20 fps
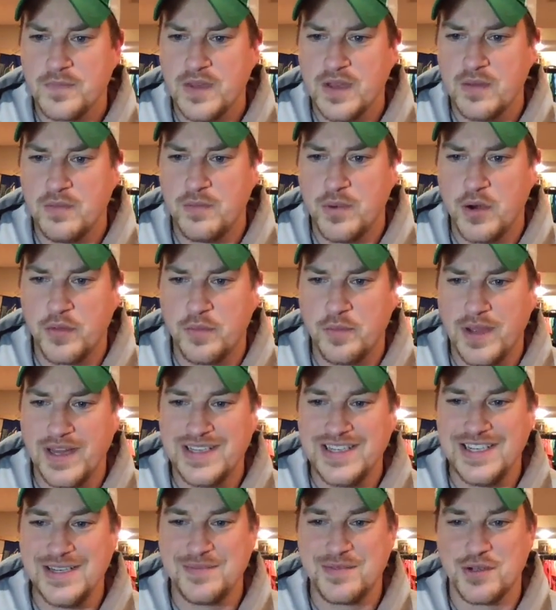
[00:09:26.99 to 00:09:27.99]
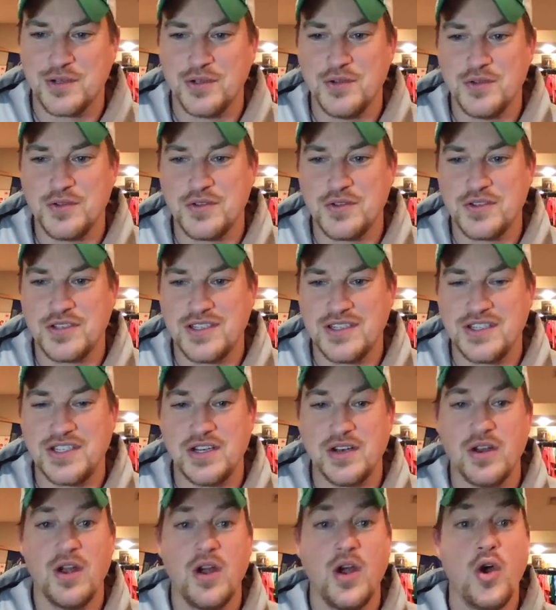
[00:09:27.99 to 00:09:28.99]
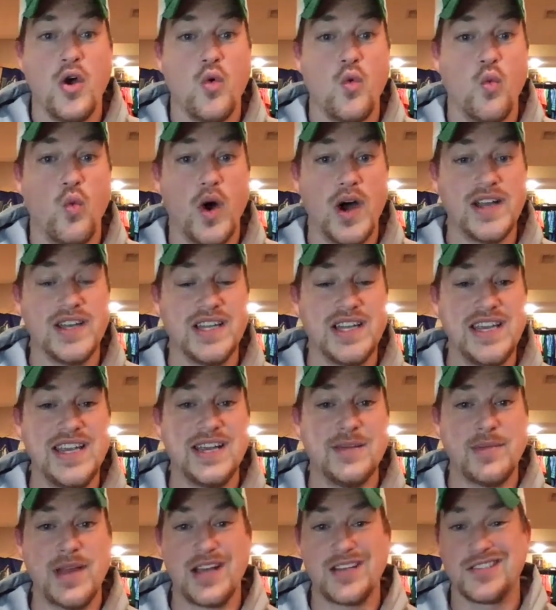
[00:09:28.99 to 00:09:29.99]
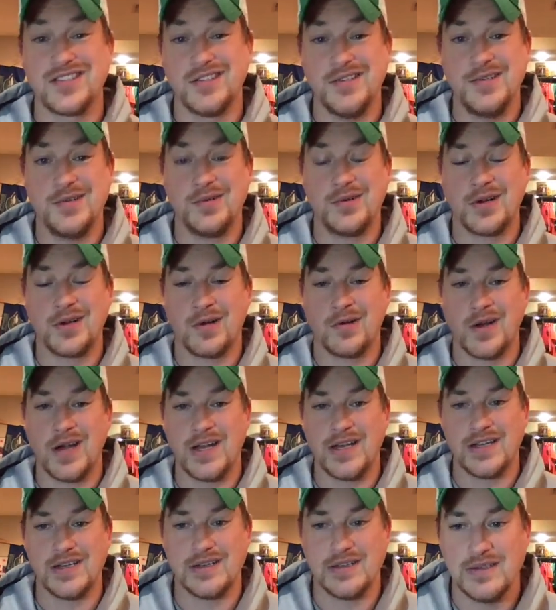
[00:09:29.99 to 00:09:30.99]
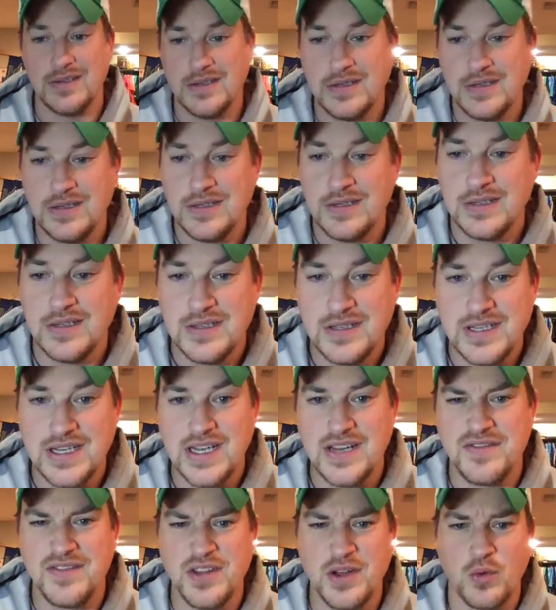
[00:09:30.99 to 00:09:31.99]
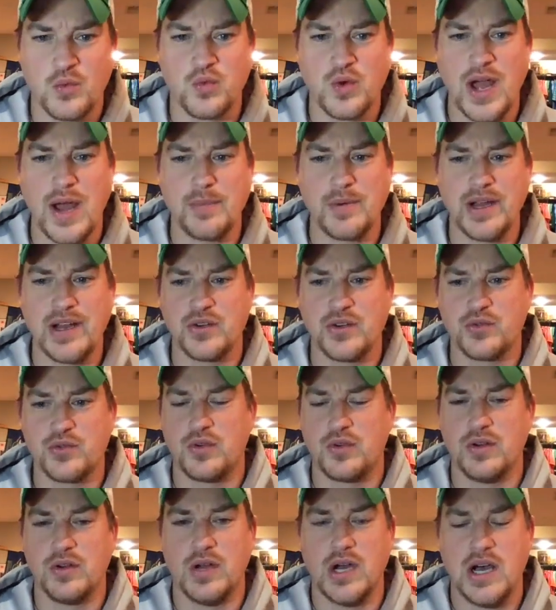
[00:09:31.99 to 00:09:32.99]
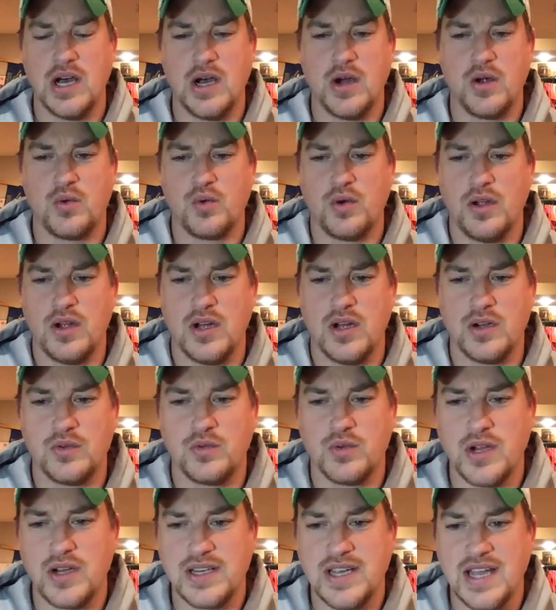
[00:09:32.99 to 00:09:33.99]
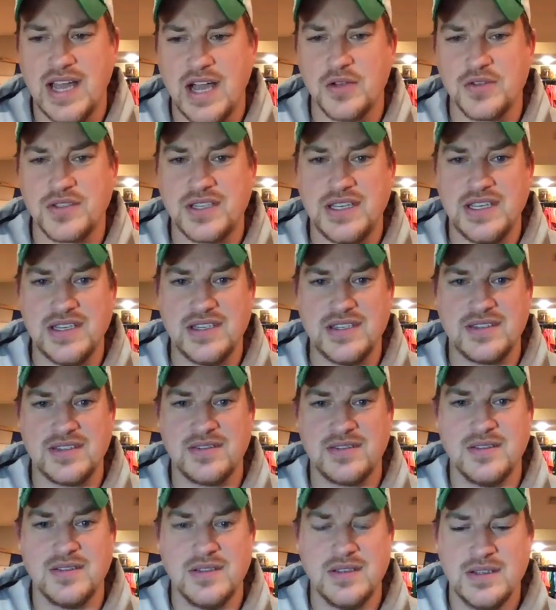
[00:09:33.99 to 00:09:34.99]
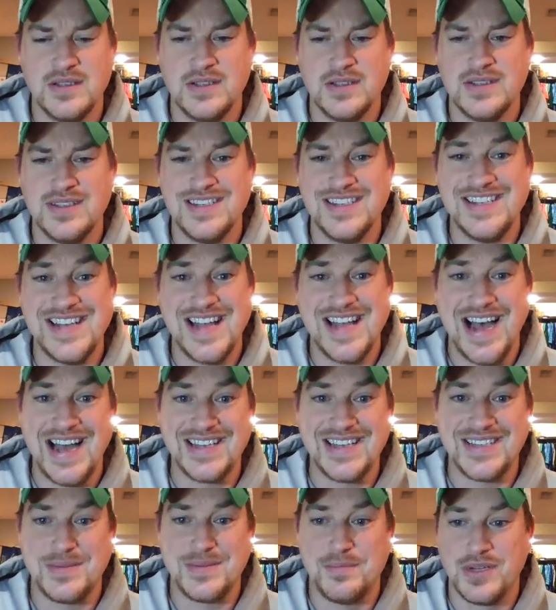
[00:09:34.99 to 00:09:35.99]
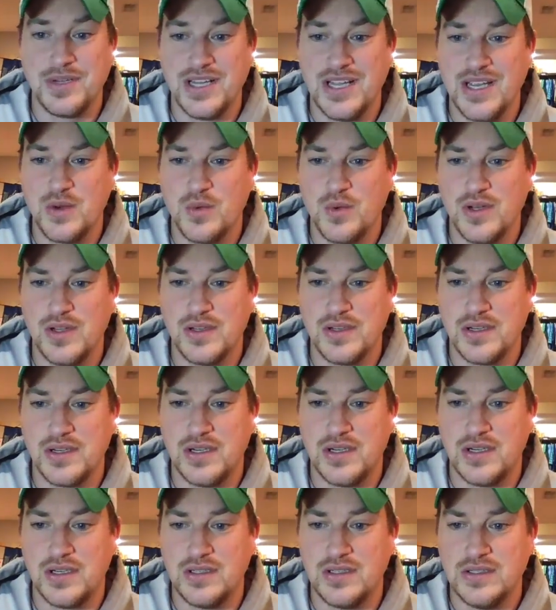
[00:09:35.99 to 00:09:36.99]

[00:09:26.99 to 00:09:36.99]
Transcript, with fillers: Both my teams are losers this year. One league I'm actually doing all right in. Even though Rob Gron uh, uh, Gronkowski is not playing well at all.